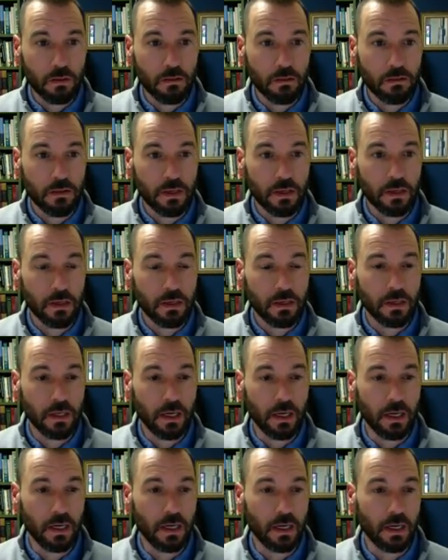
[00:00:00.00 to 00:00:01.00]
the
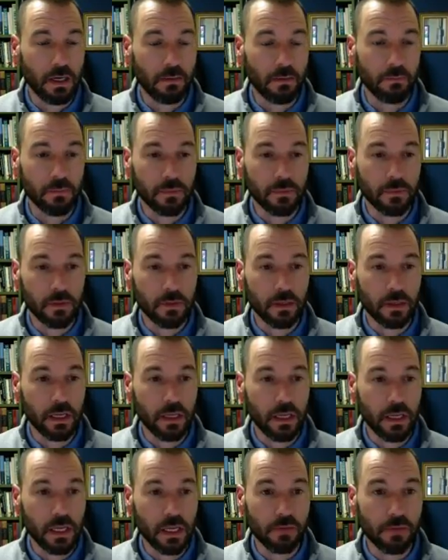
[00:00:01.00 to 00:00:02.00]

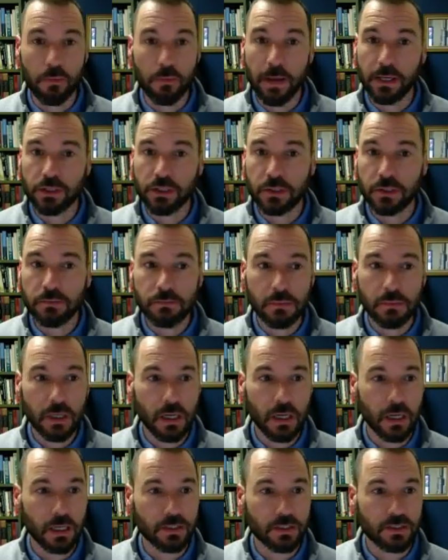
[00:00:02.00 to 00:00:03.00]
information
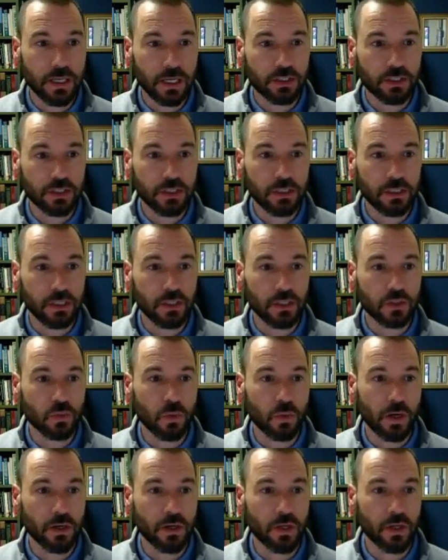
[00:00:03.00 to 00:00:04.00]
section is
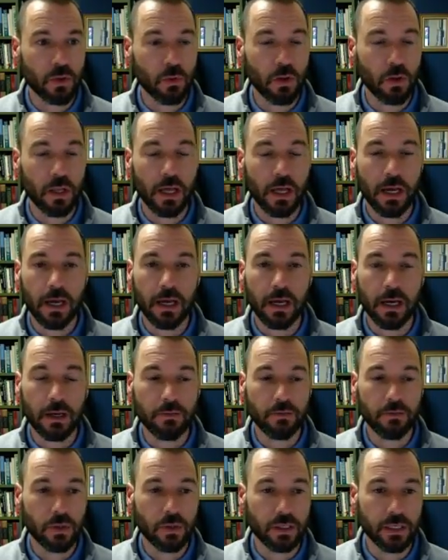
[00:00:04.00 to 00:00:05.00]
where
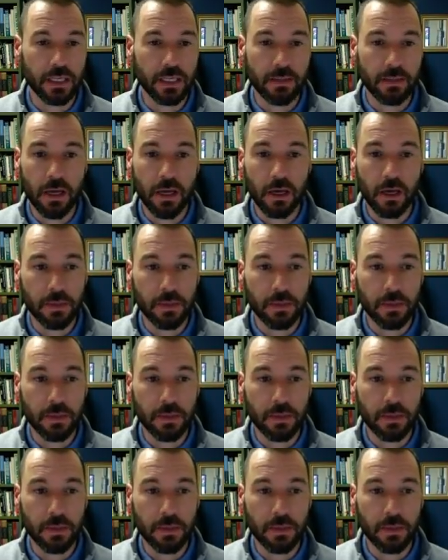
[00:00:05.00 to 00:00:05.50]
you can email